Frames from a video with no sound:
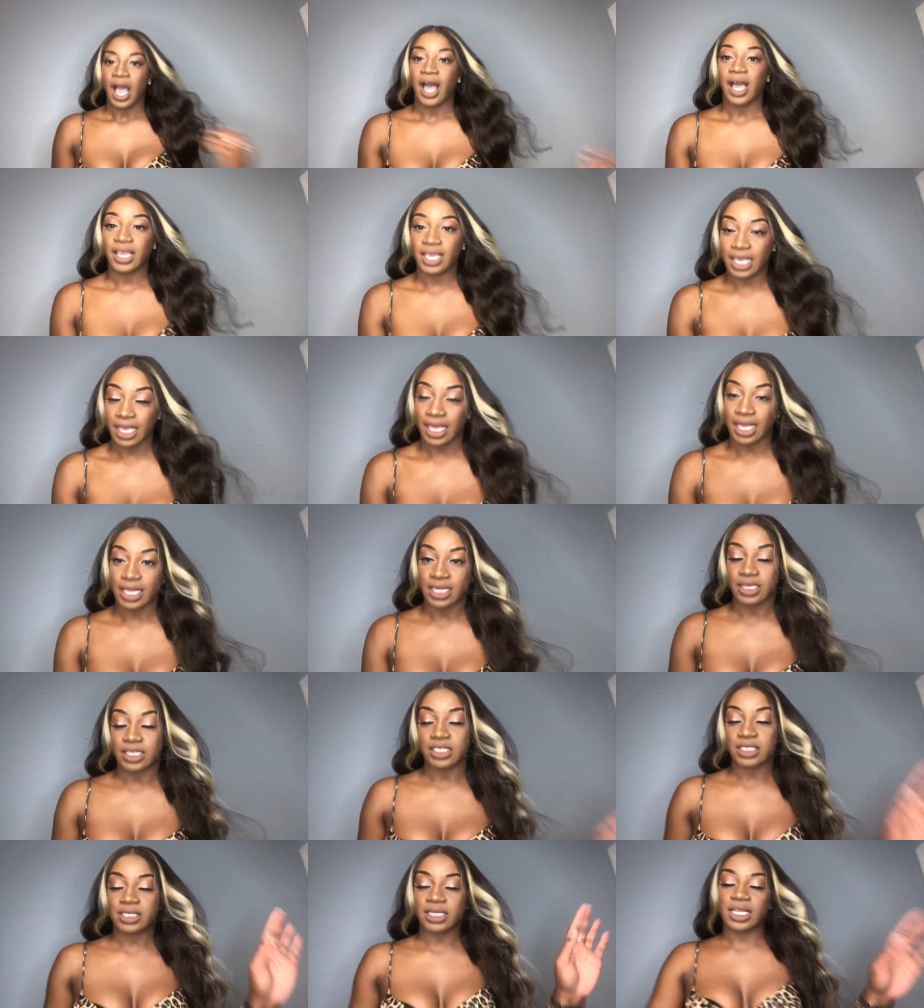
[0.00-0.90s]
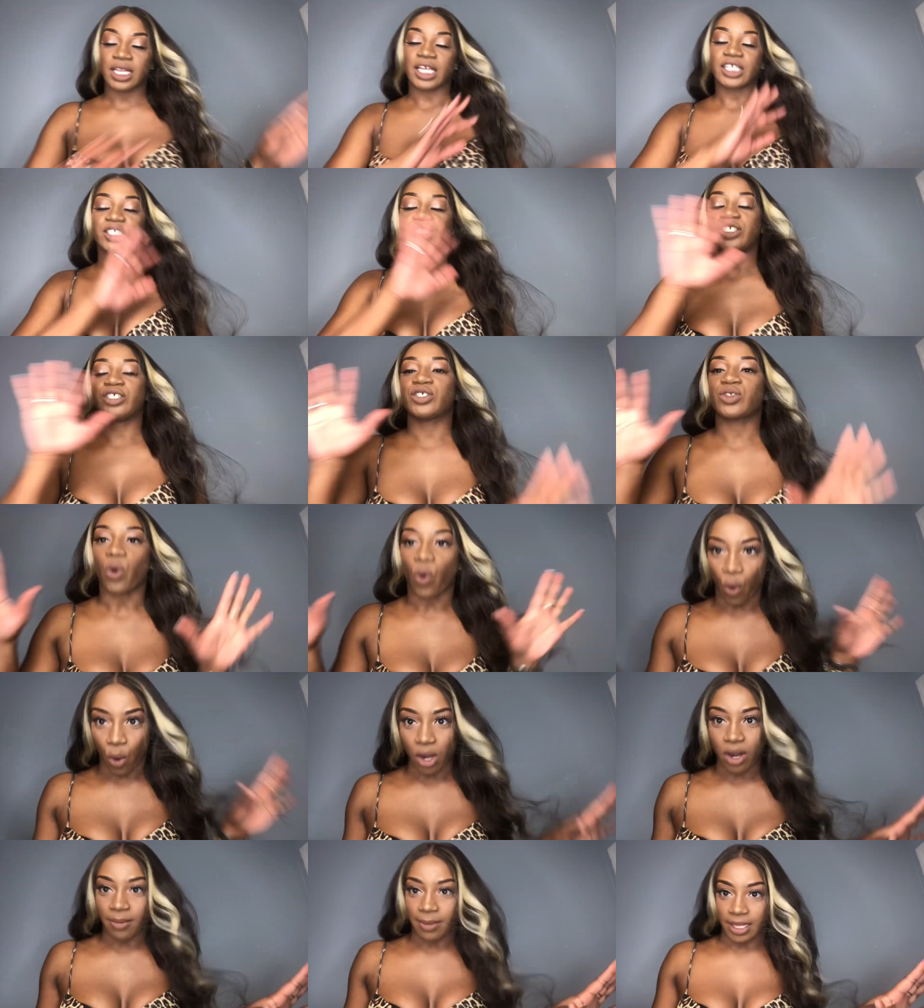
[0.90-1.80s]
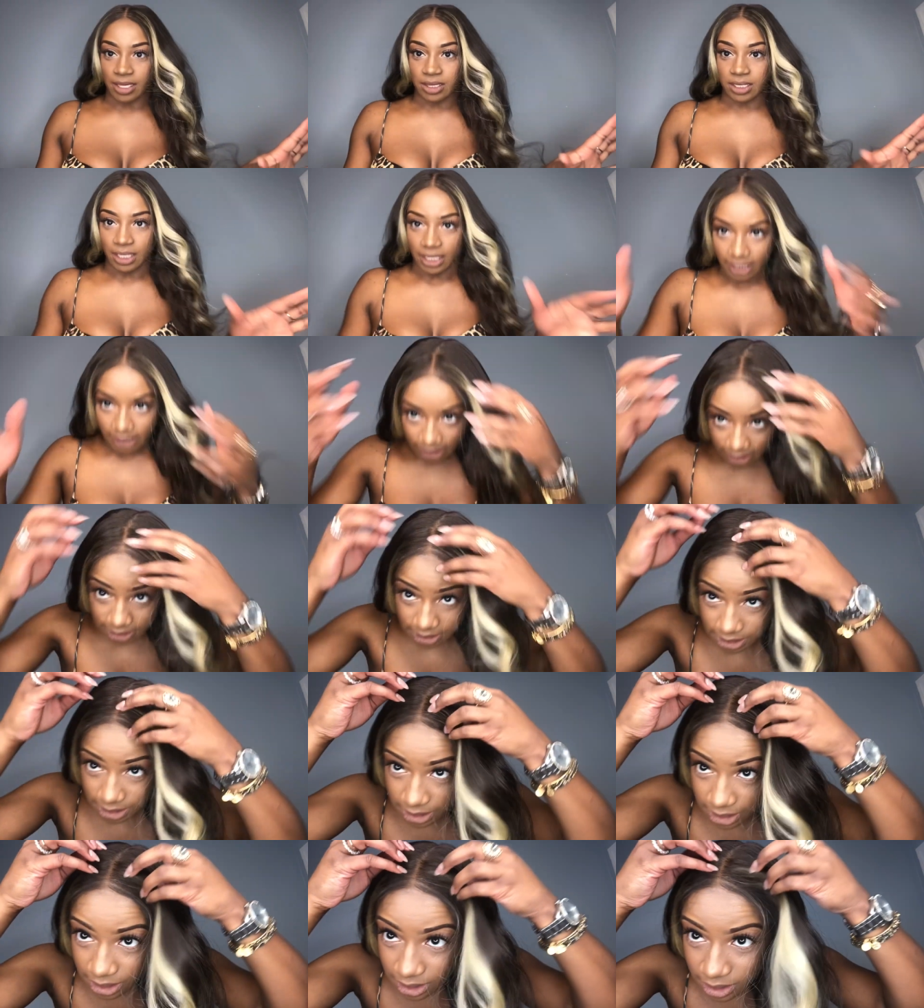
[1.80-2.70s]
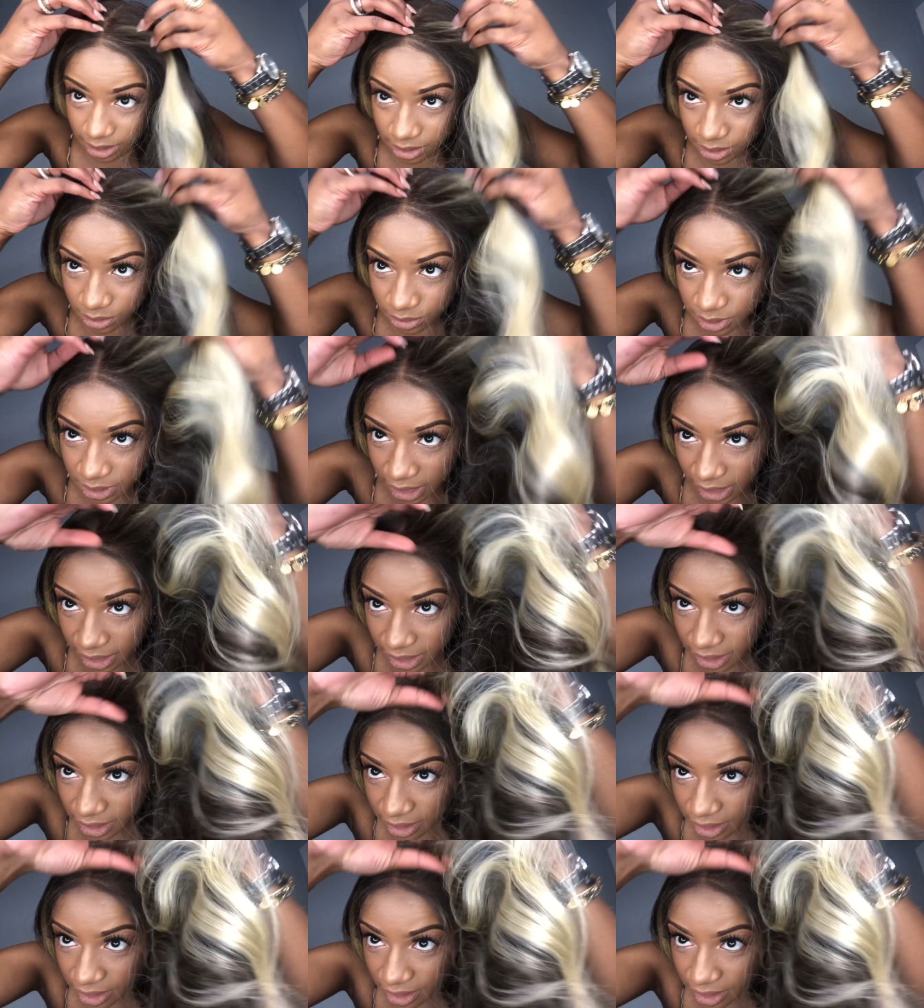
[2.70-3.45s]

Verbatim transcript: Again, this collection is all about the lace. So take a